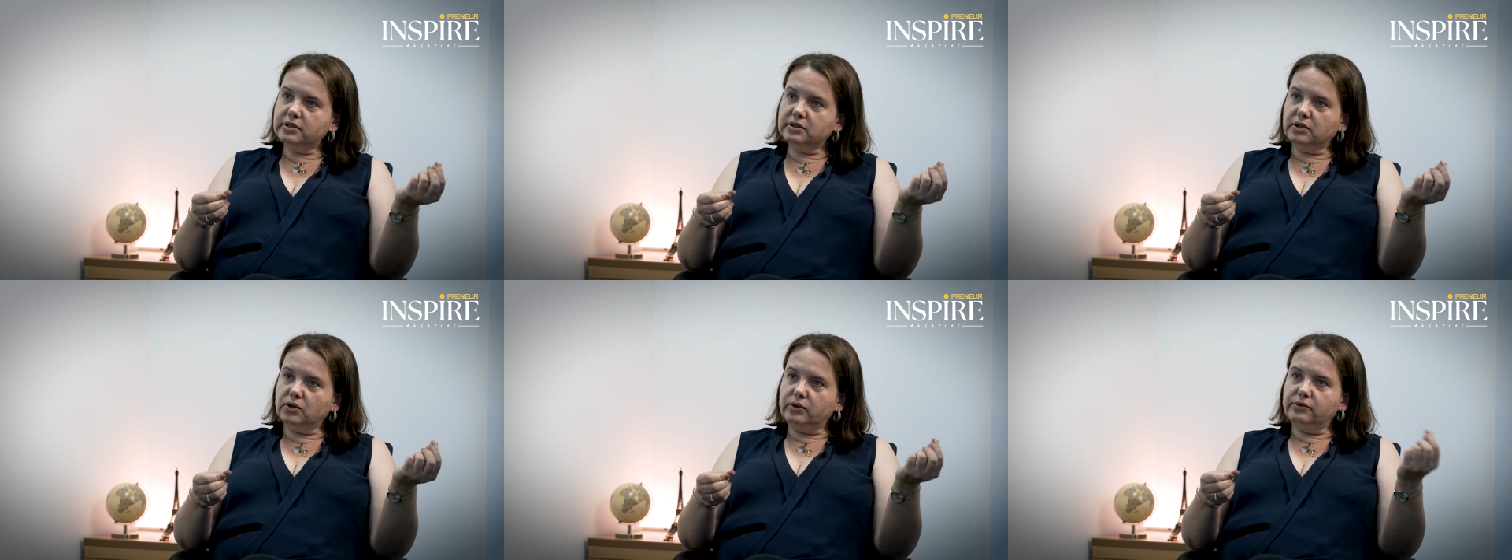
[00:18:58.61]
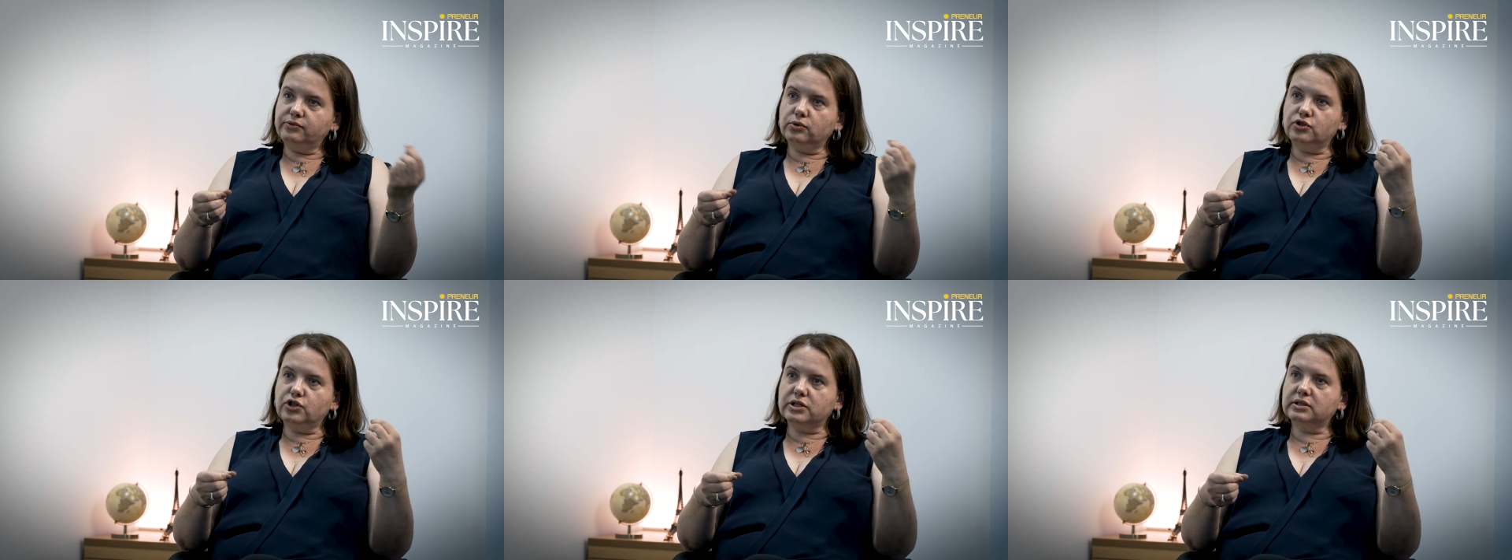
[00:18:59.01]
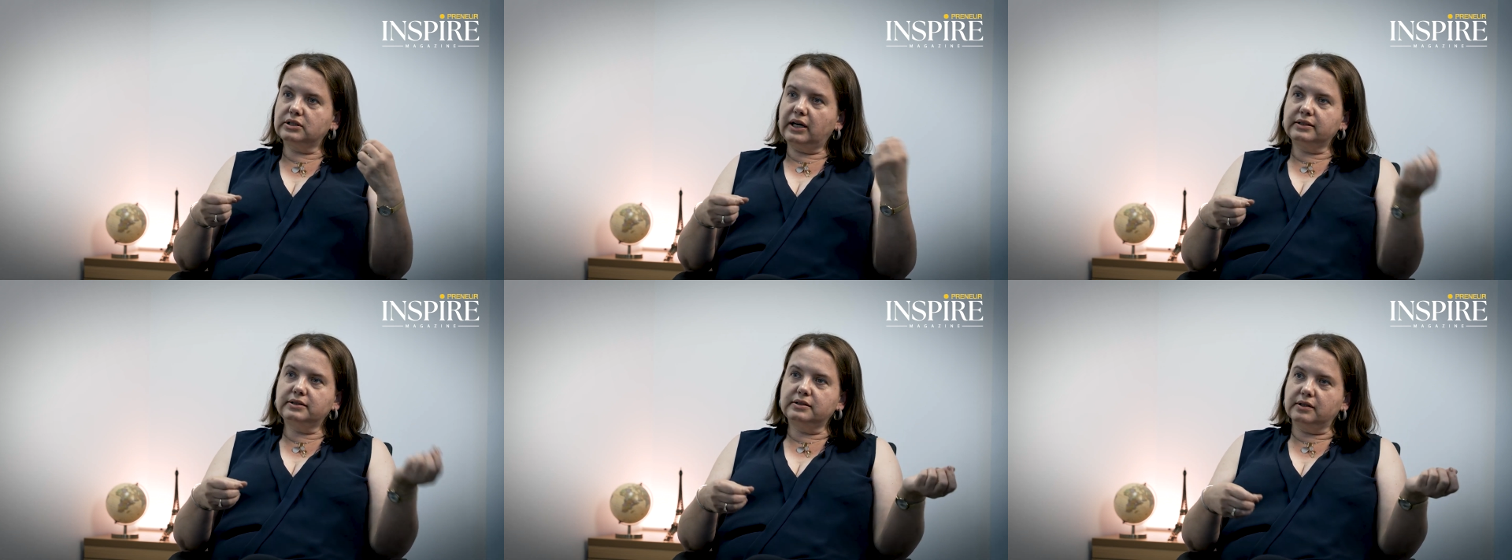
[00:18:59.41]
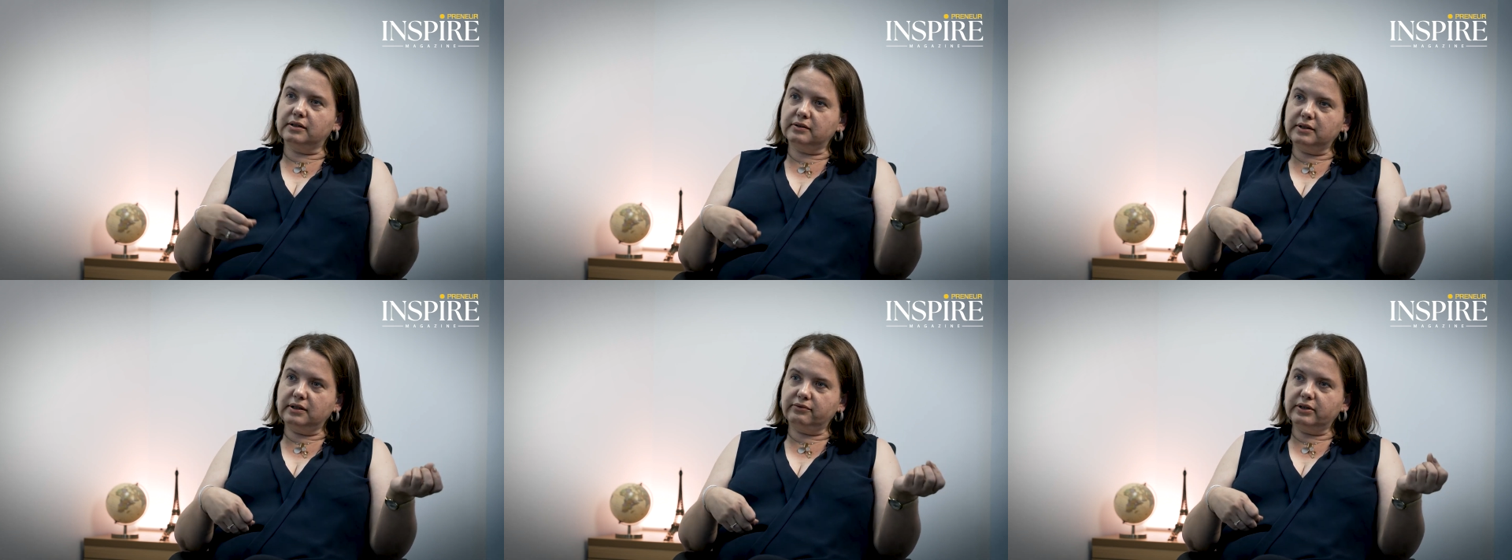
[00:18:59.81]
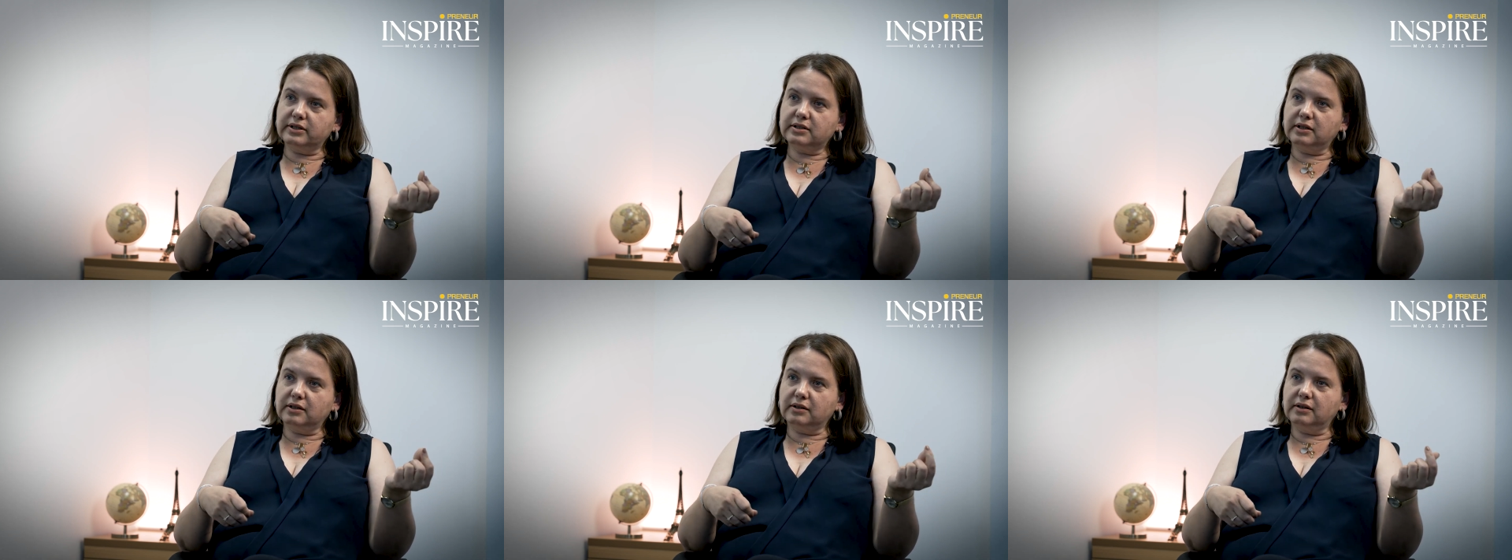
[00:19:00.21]
So if you just started in
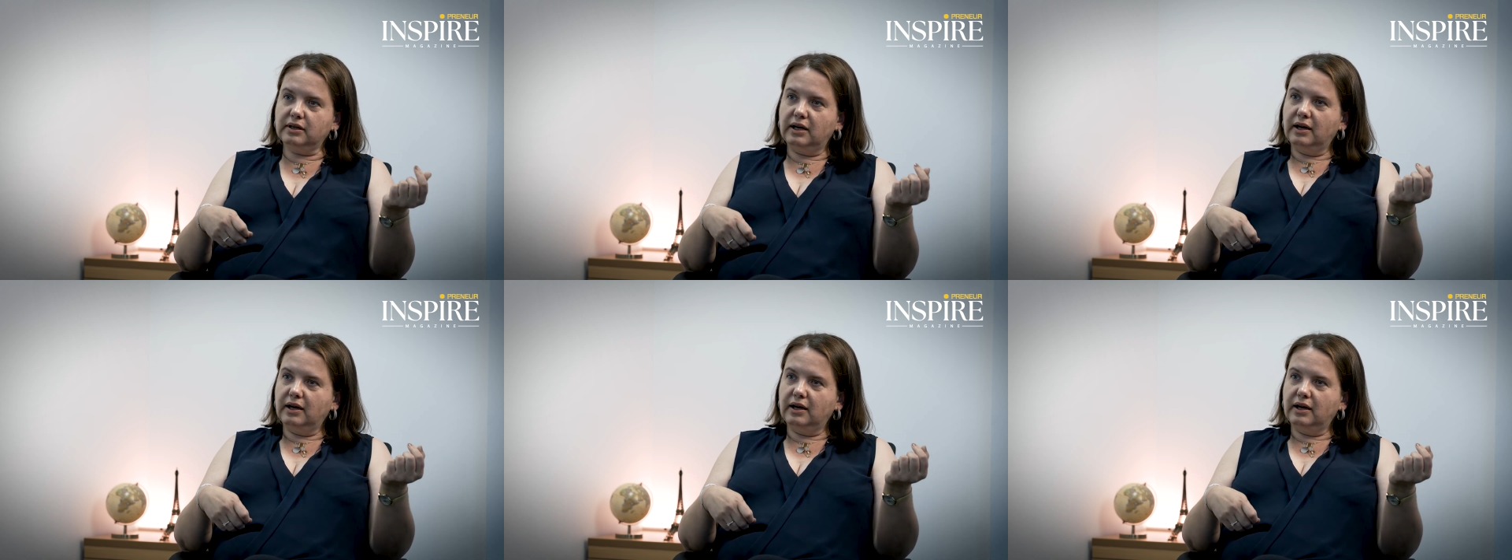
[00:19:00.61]
investing,